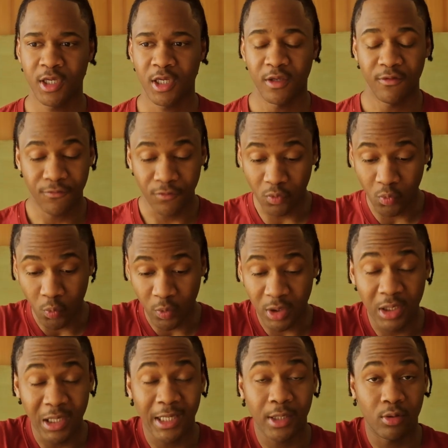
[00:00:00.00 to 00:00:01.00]
if you
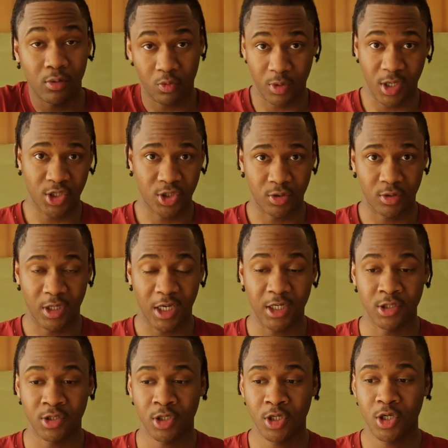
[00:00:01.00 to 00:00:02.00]
really like your creation
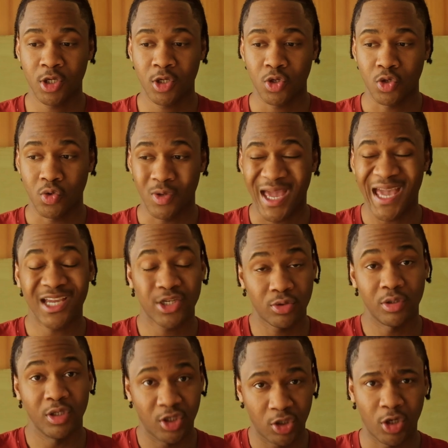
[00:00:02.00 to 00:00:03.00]
and you
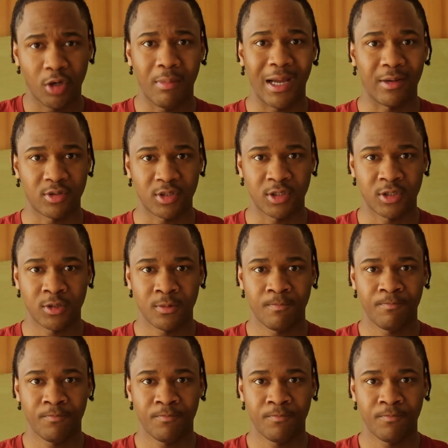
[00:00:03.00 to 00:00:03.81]
actually care about it,